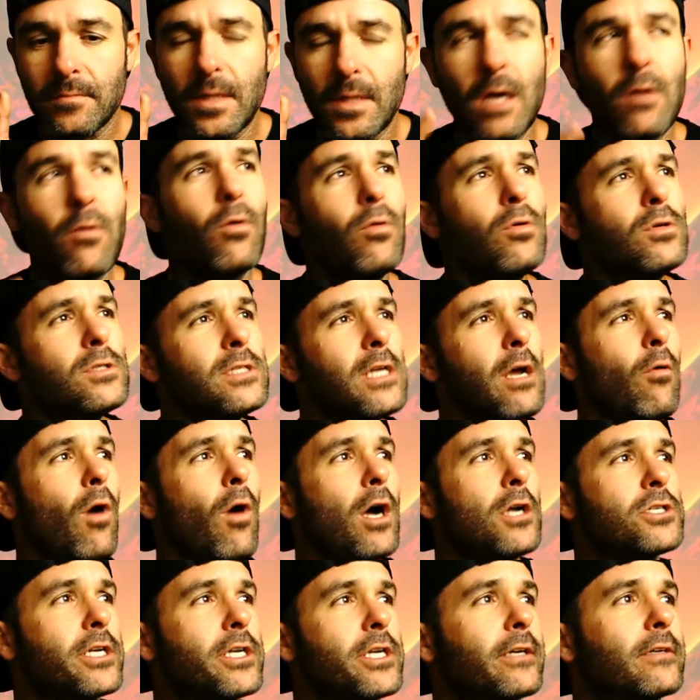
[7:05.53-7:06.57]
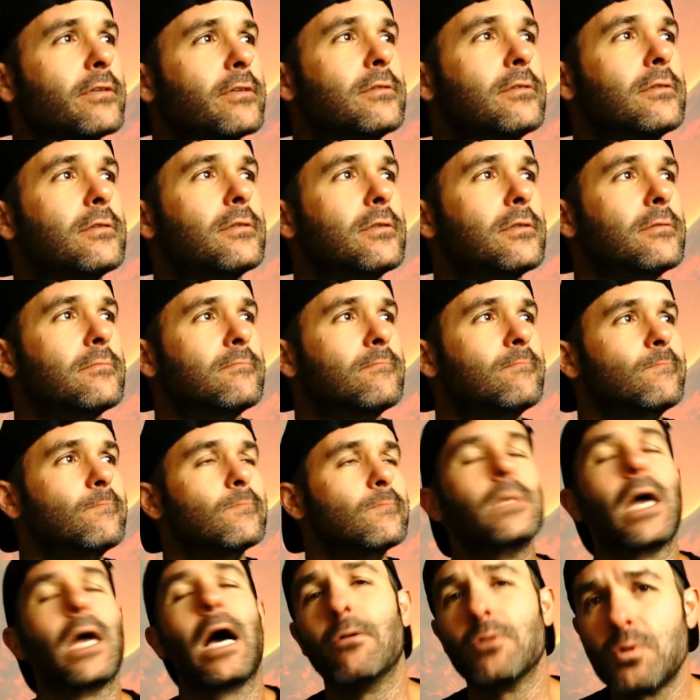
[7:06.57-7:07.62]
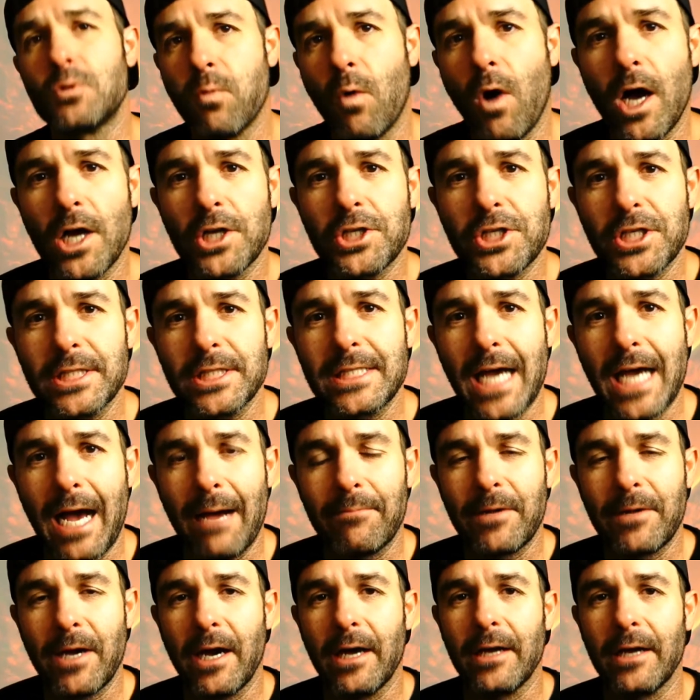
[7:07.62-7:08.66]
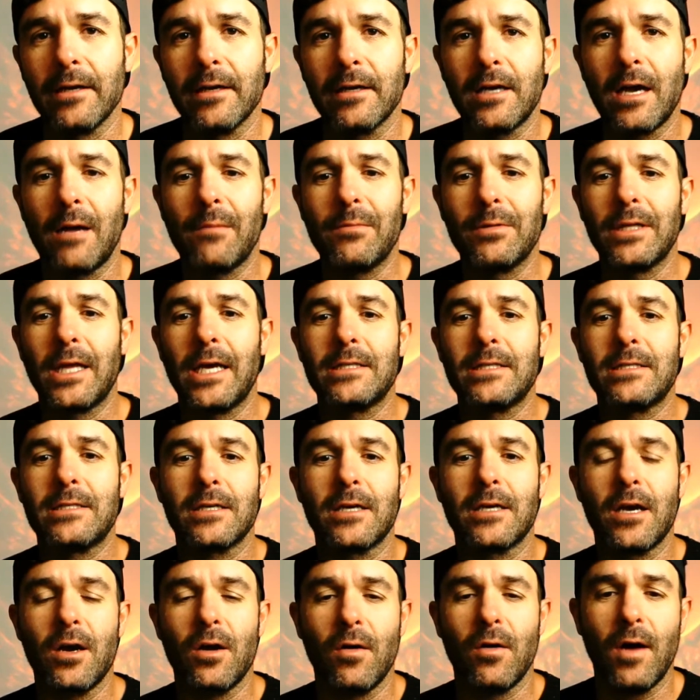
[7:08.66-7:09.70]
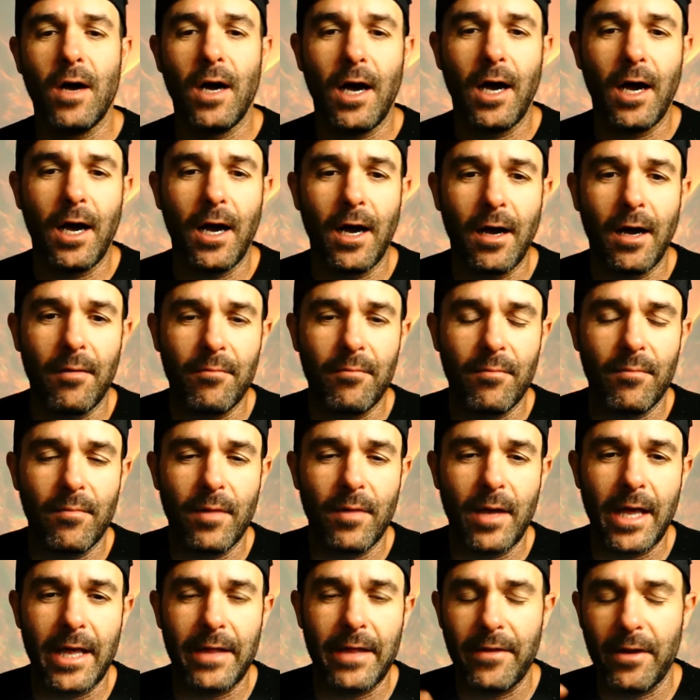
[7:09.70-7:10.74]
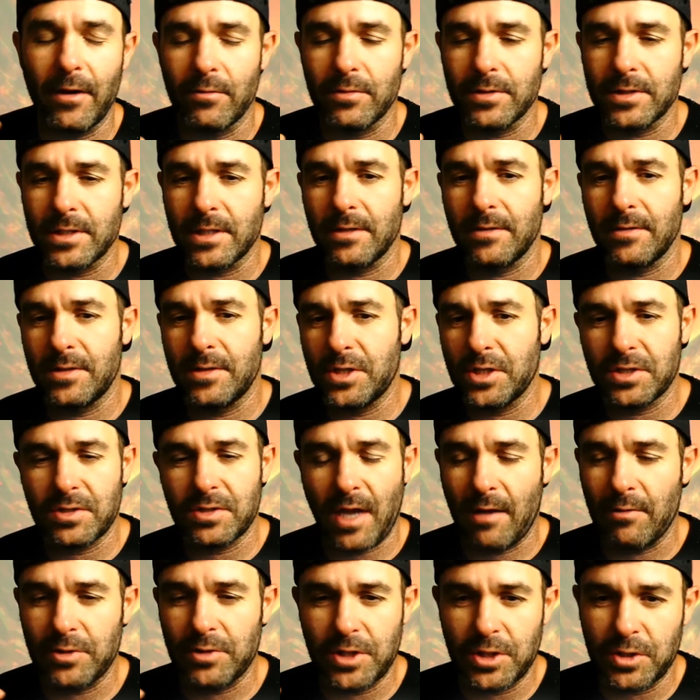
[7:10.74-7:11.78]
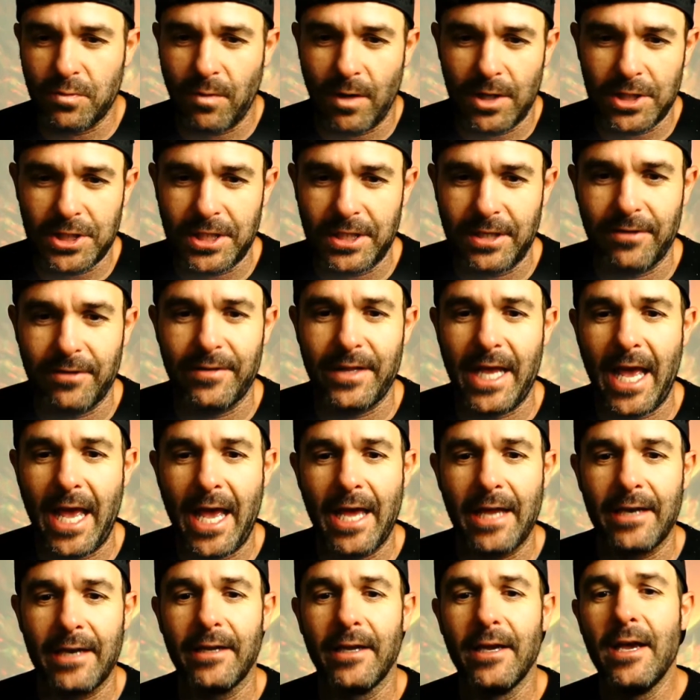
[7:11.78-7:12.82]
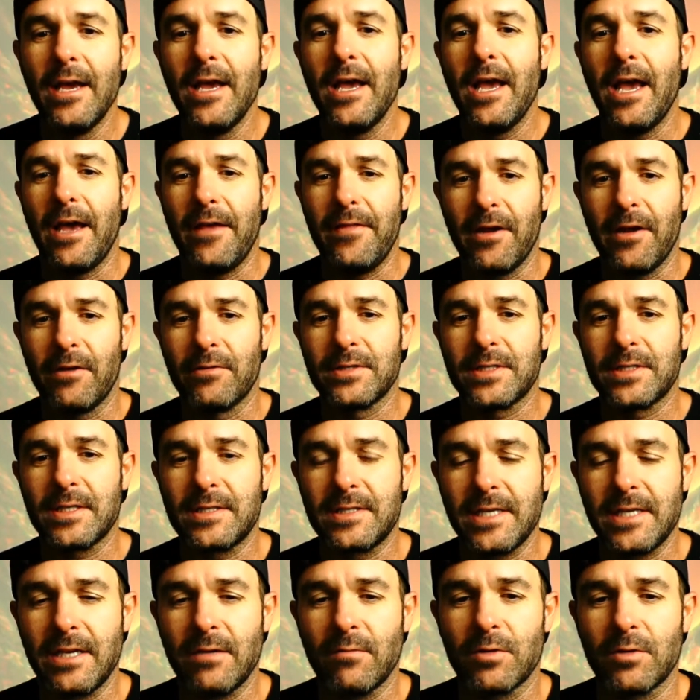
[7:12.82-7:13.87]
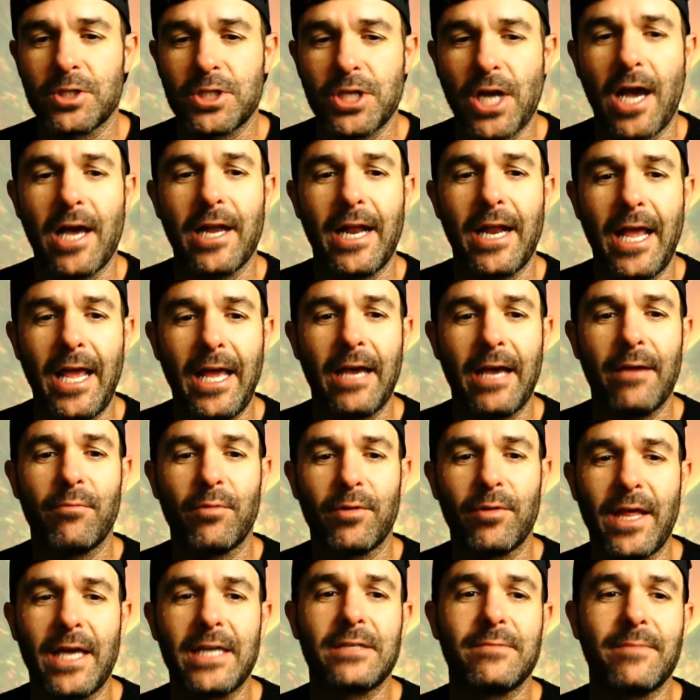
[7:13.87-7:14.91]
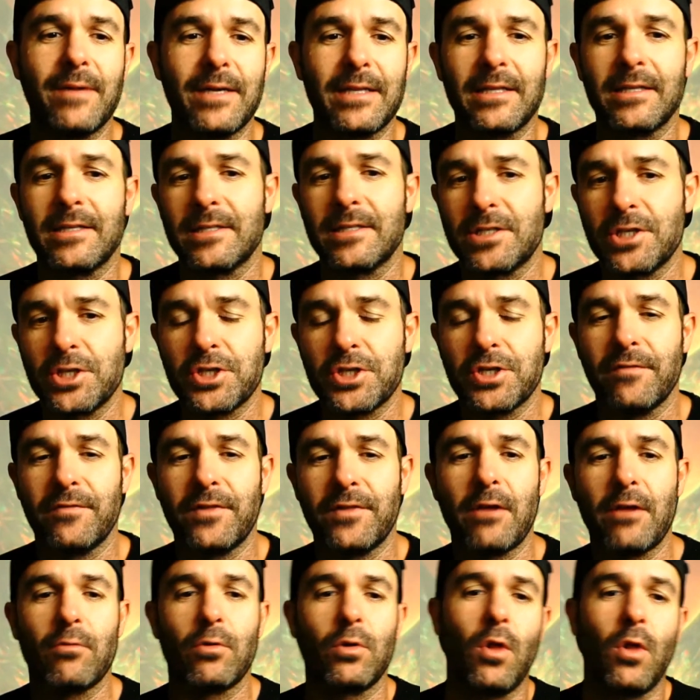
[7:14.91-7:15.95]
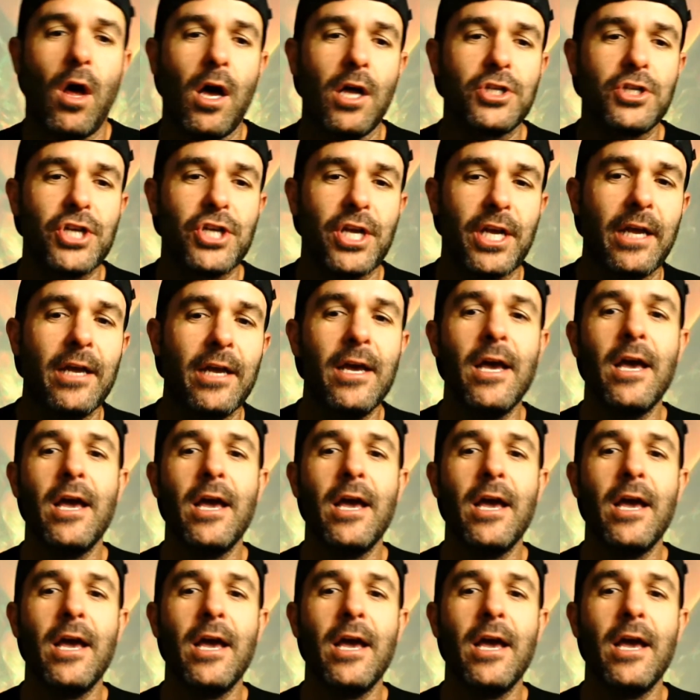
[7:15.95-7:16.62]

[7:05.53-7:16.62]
What was I watching? I was watching Top Gun a couple nights ago. And there was I was just watching near the end. And there was a scene where John Hamm, where they had to make the decision if they were launching.